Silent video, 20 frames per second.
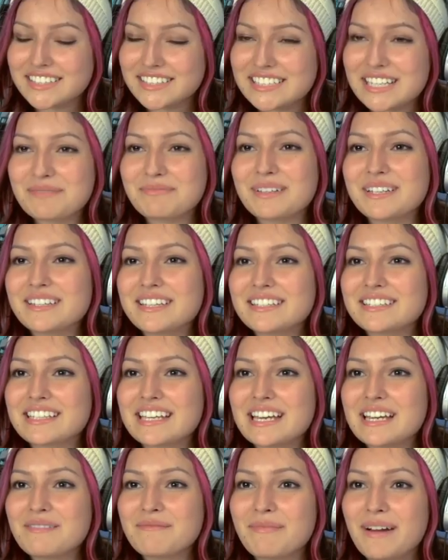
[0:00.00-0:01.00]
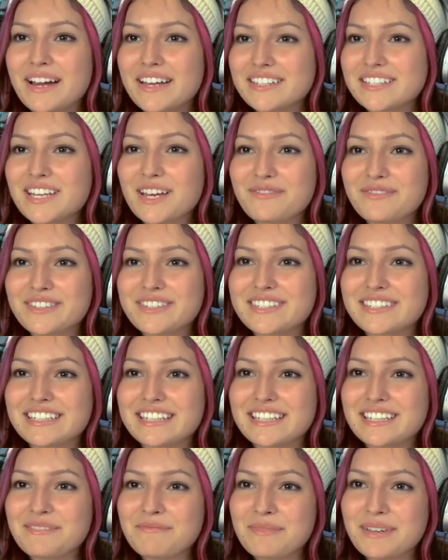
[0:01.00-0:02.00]
Since I played this game, my
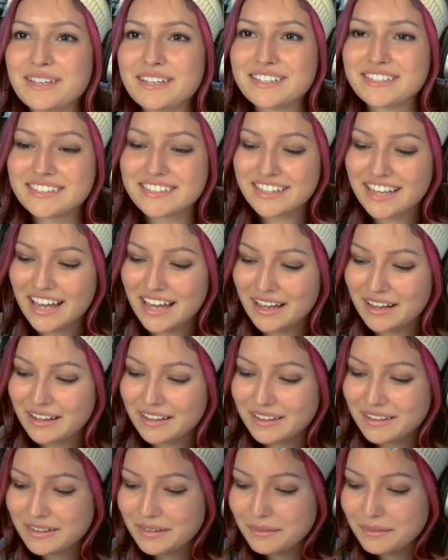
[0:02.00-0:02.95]
self-esteem is like